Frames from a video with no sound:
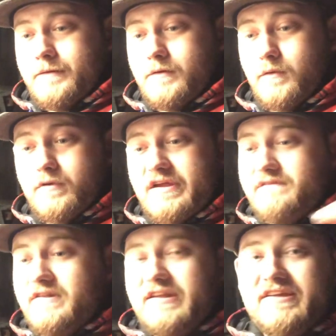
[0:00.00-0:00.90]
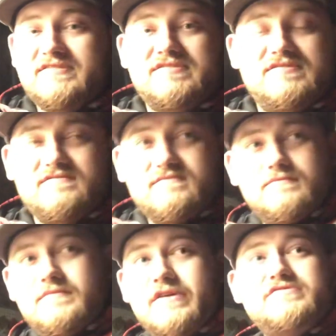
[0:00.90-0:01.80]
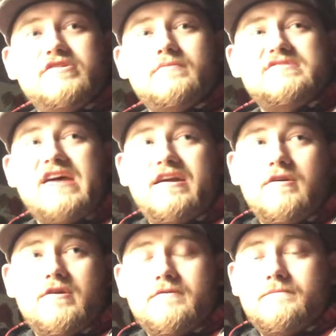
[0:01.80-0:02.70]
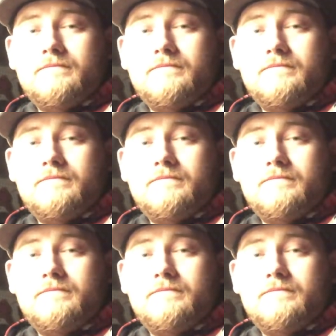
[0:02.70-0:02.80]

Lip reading: Or even these YouTubers that are